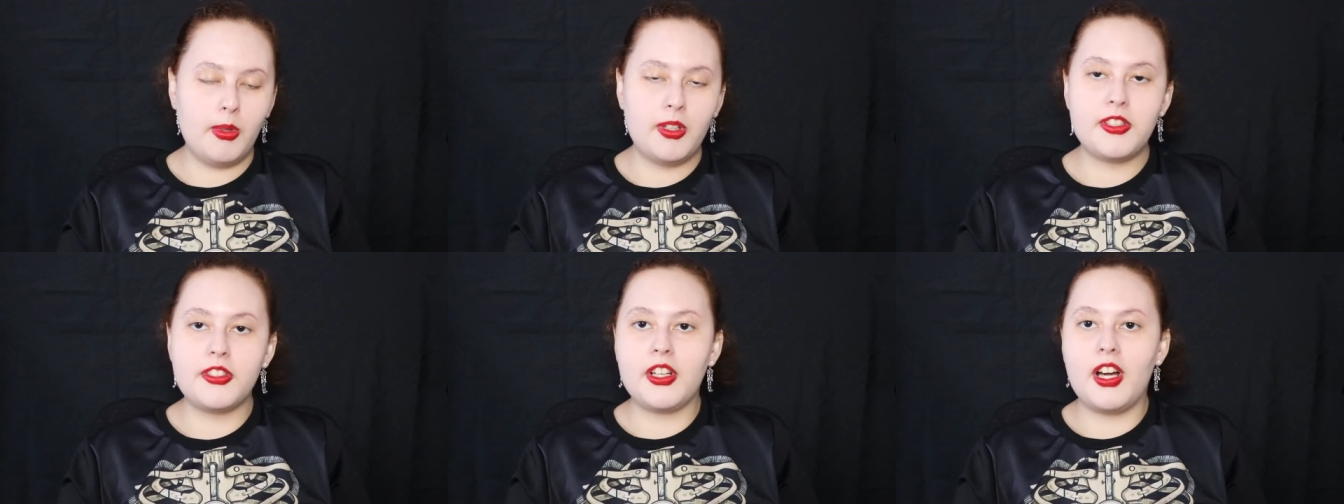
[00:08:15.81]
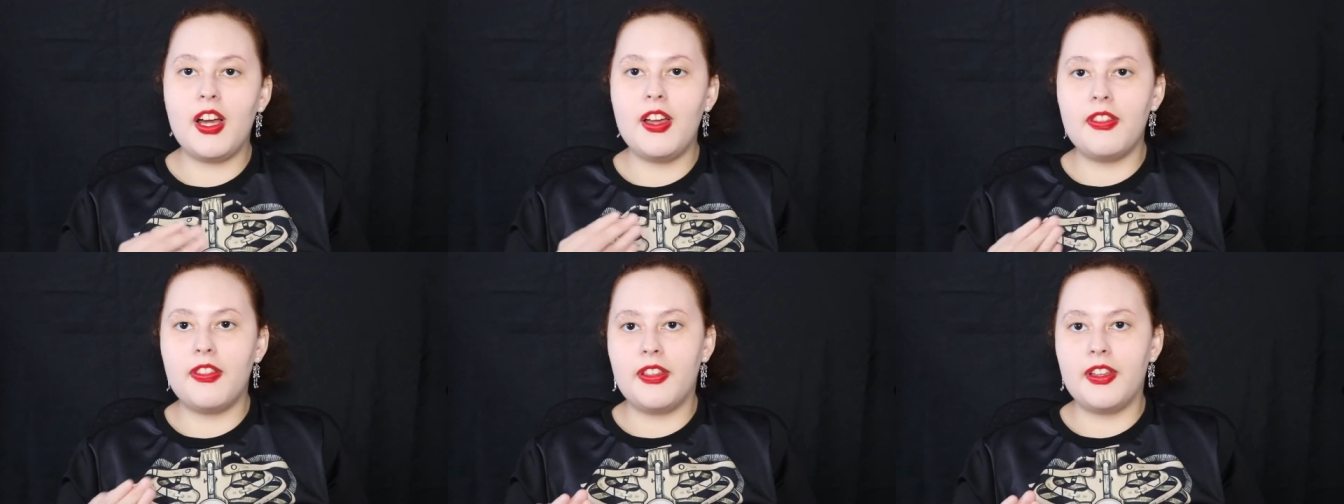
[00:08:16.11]
which
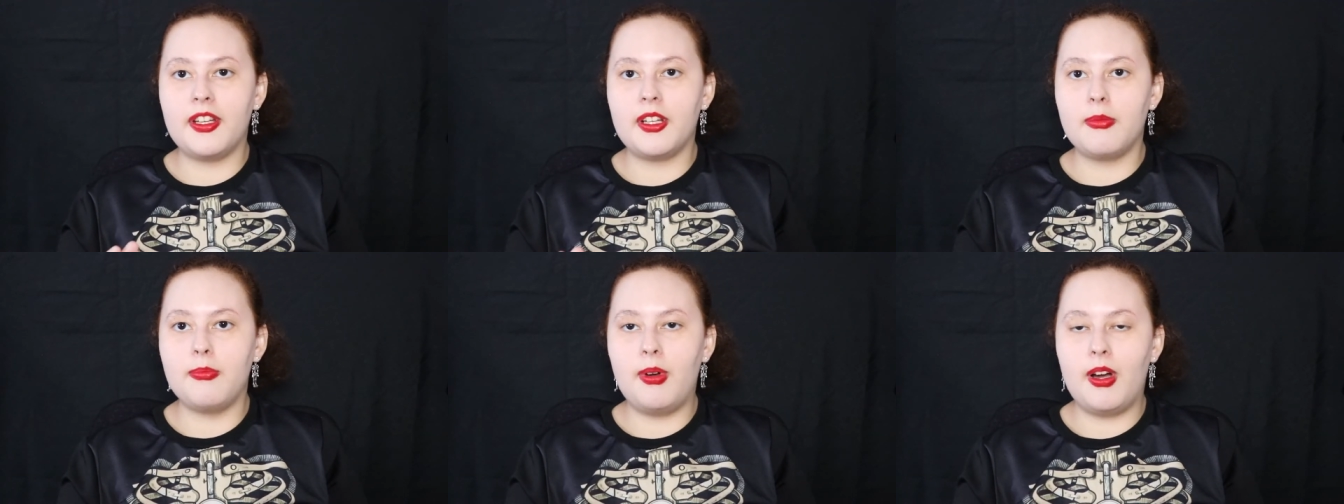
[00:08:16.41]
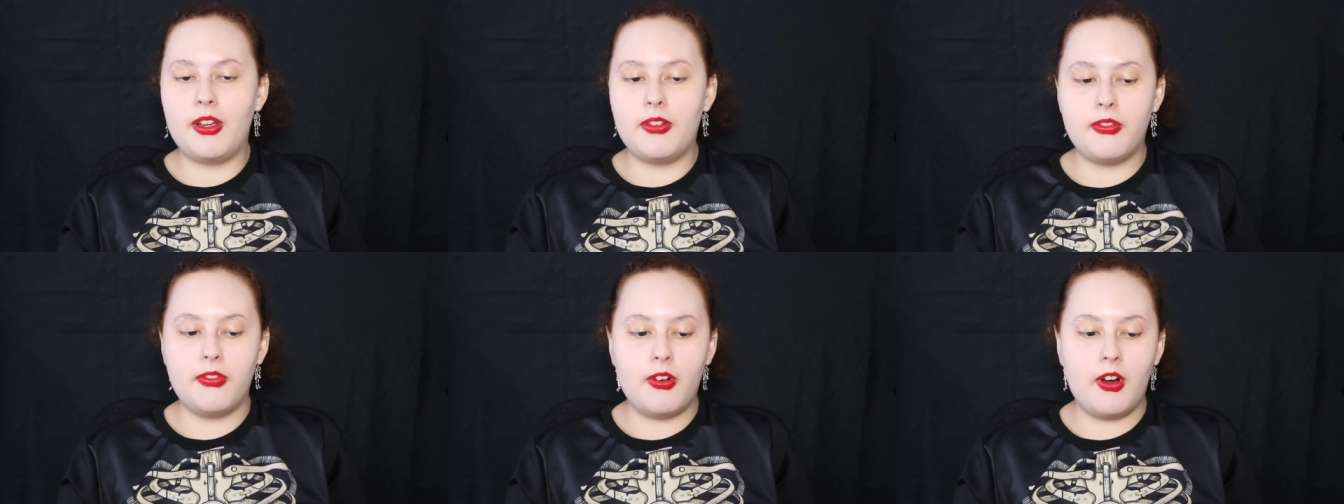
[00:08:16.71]
I think
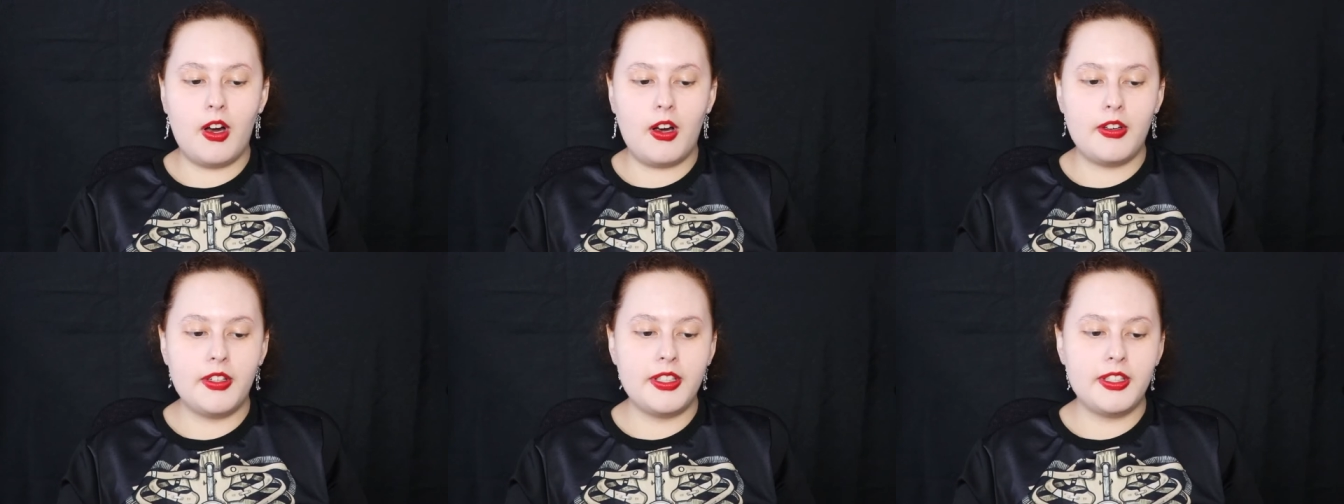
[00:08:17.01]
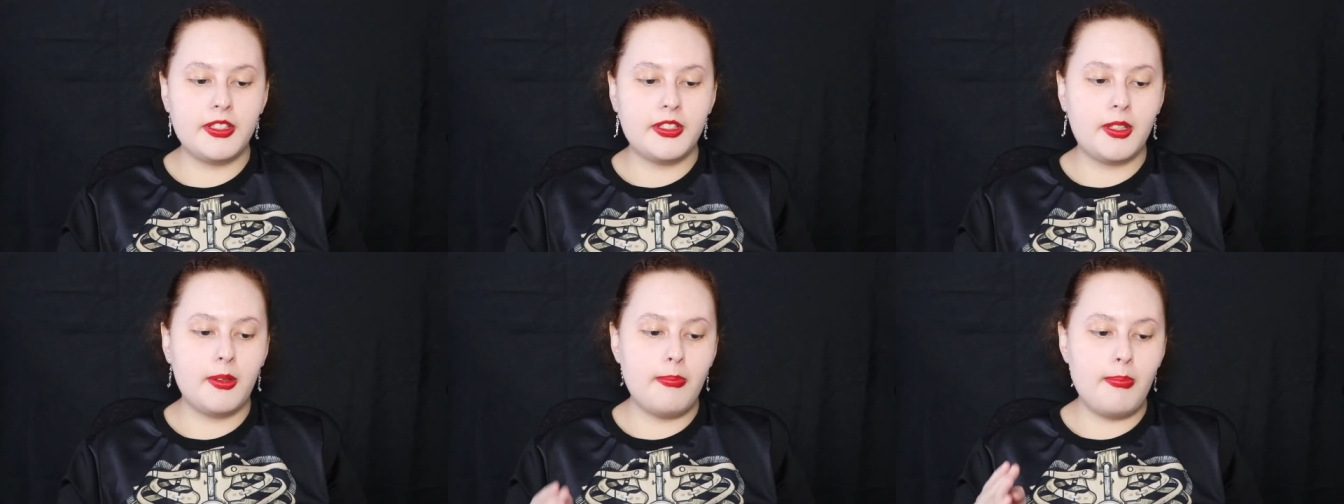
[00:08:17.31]
by far
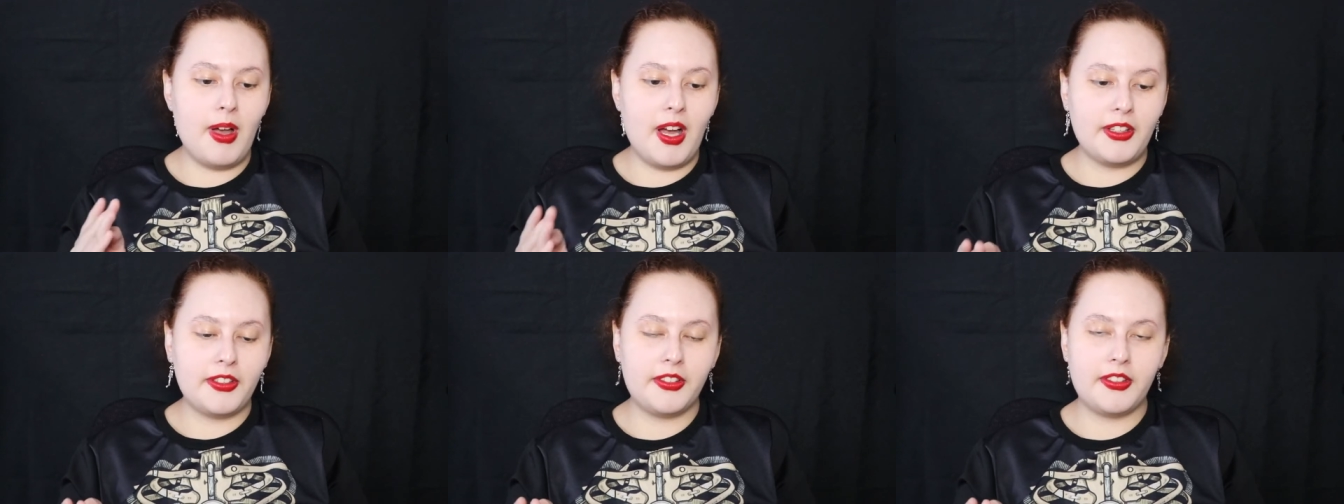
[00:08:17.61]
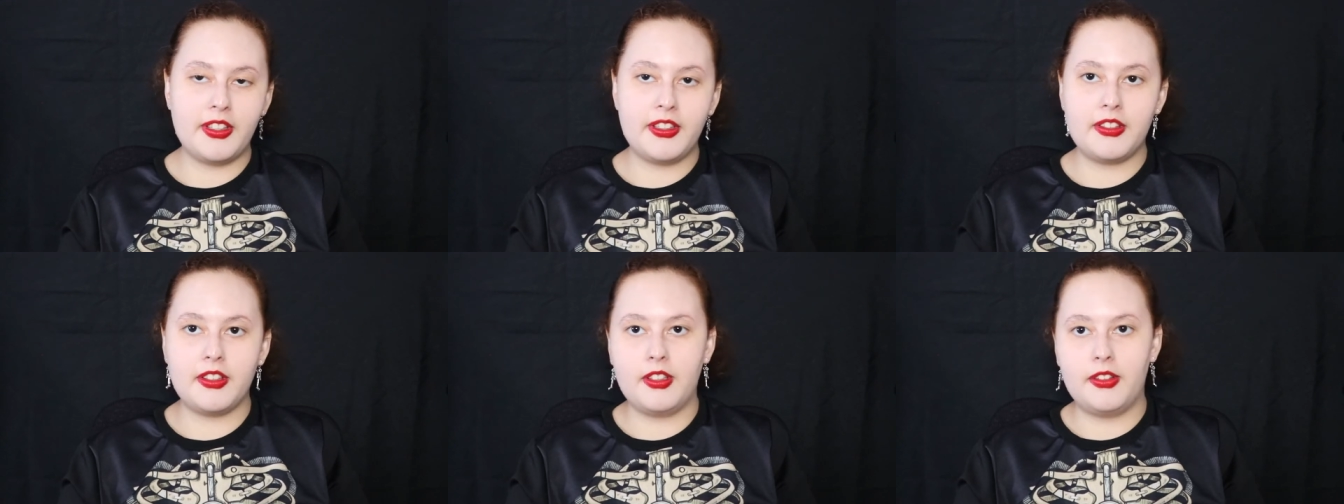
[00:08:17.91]
is the best
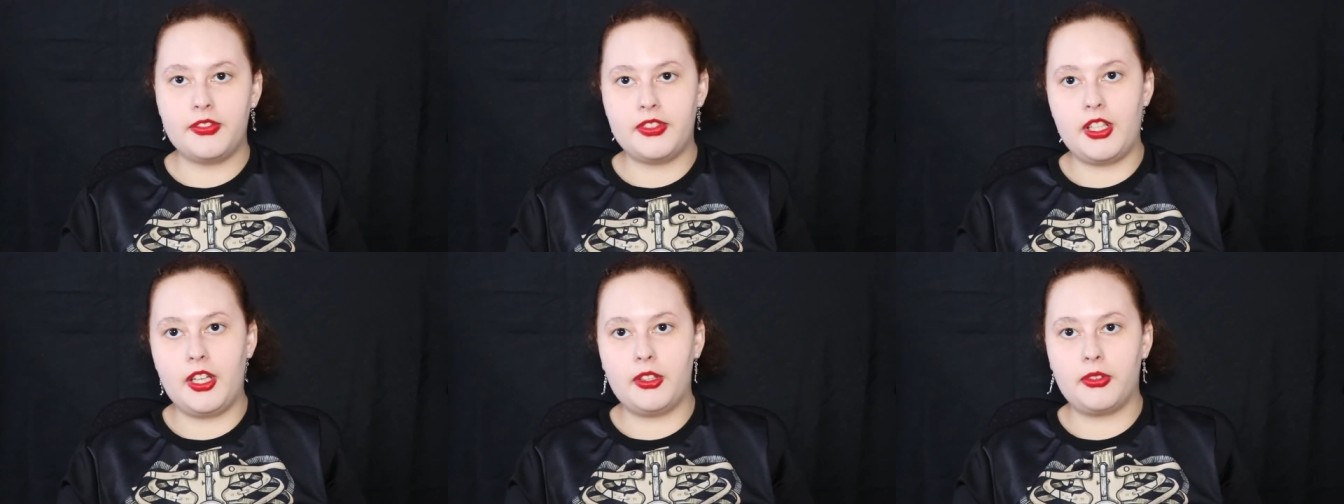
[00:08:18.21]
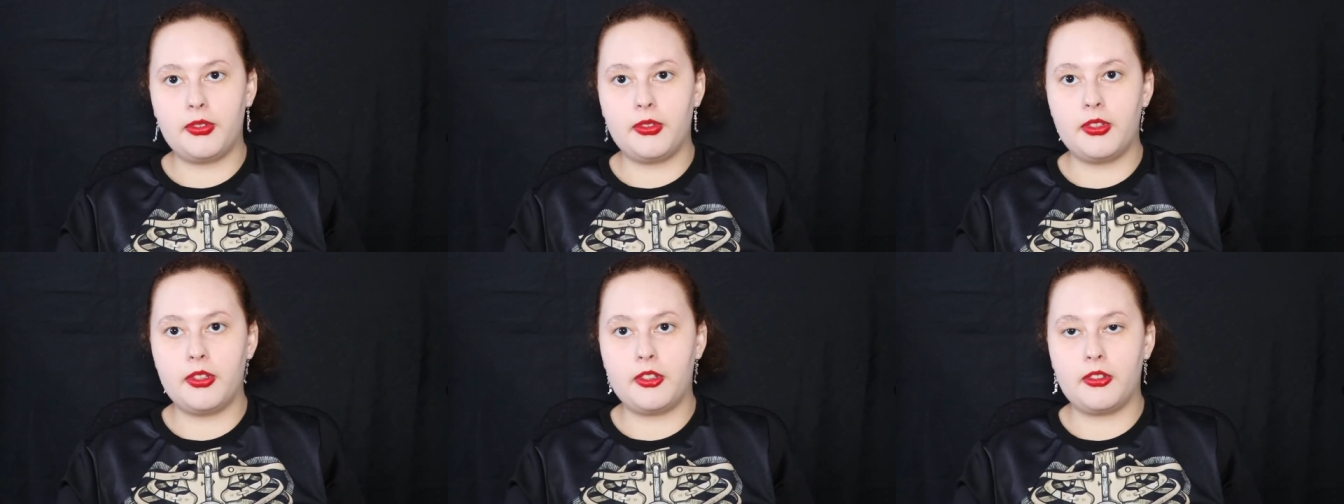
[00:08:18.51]
season of
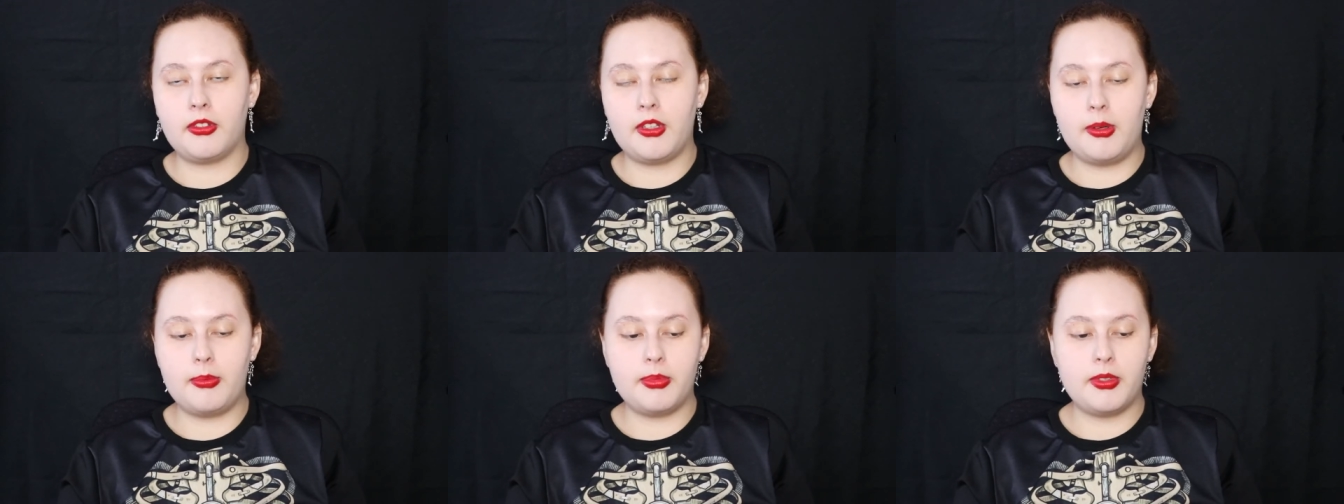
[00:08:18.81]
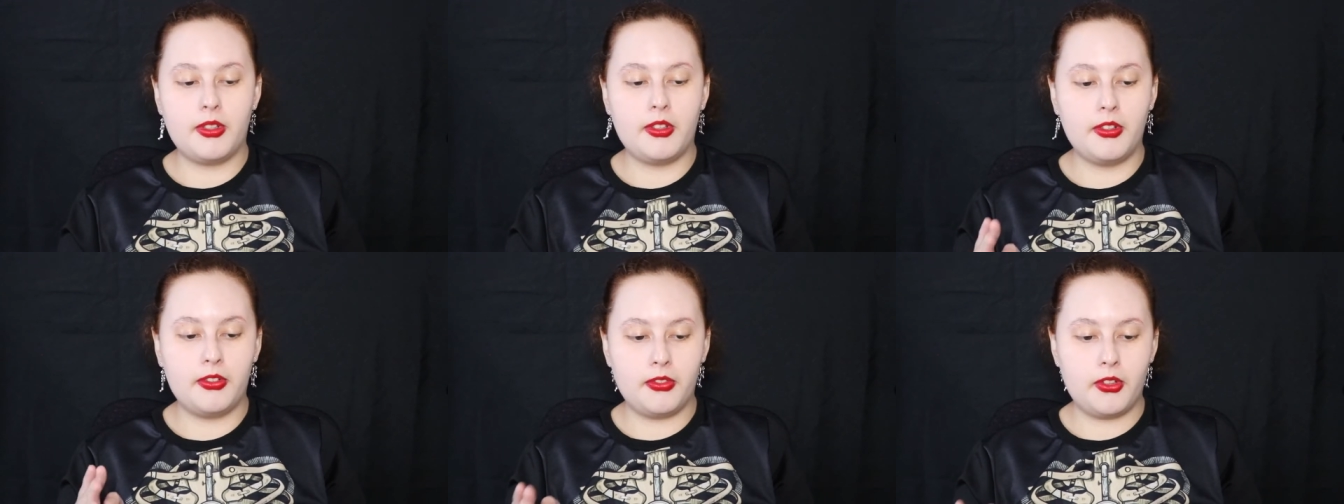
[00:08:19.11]
Tales from the
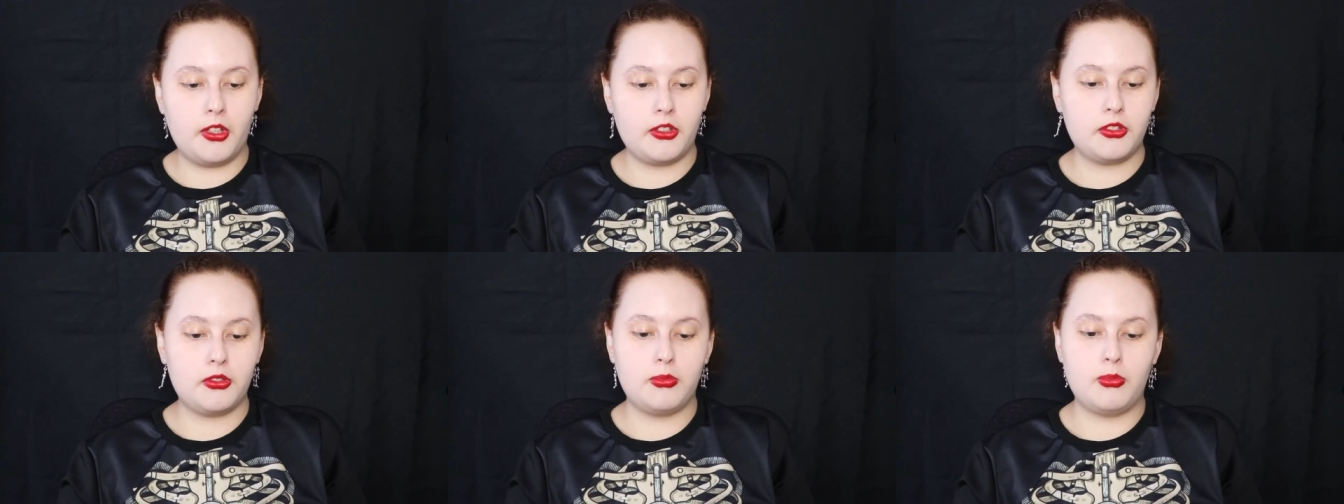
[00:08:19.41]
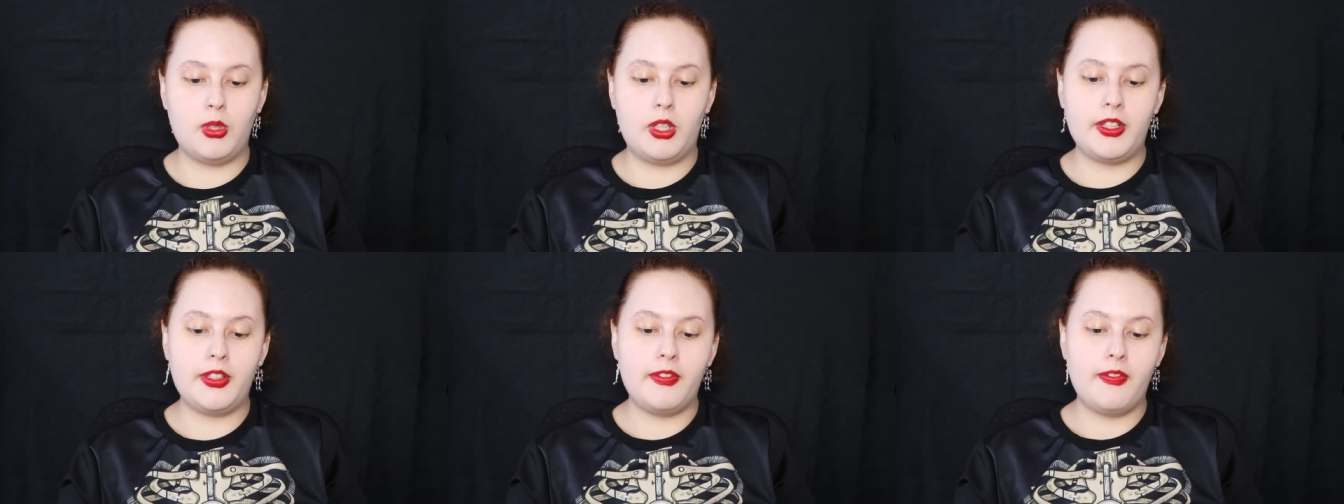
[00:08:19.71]
Crypt, the
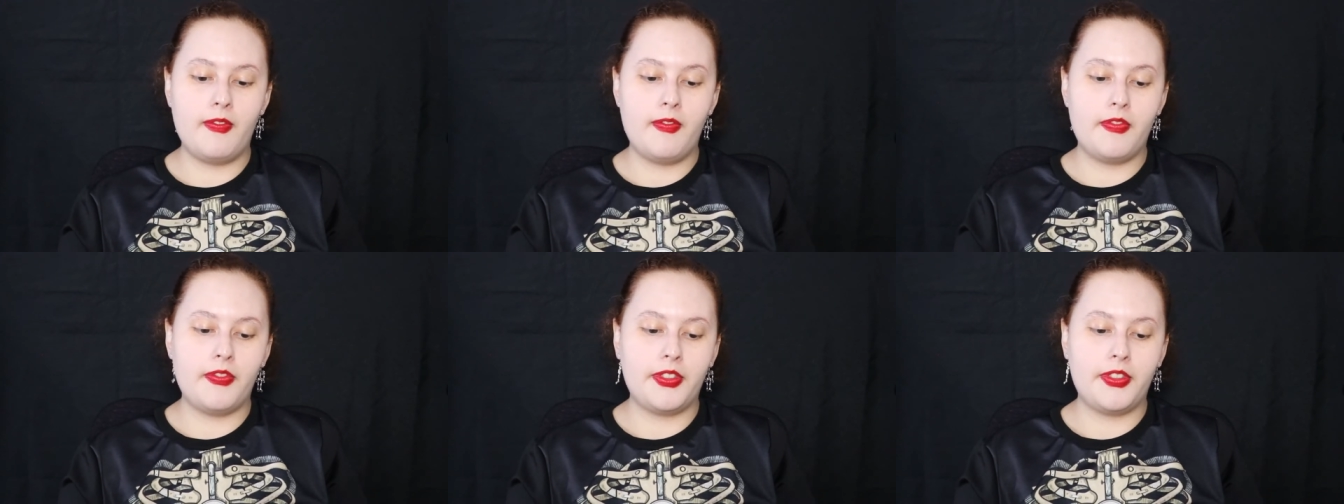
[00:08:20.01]
first one.